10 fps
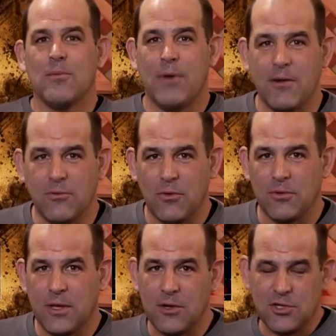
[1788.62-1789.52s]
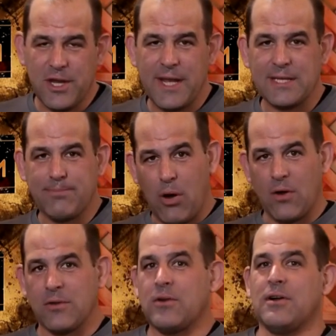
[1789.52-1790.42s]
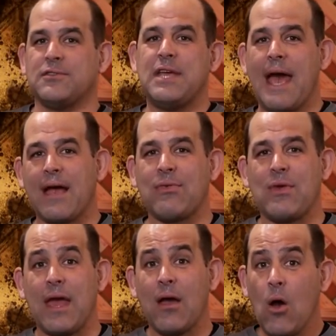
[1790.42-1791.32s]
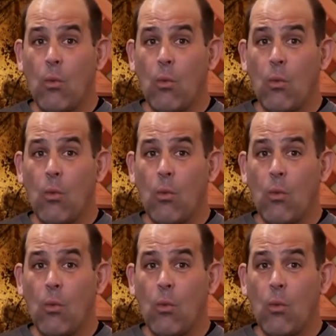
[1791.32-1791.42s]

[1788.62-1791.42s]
Patrick Norton here, Shannon's partner on Tech Thing.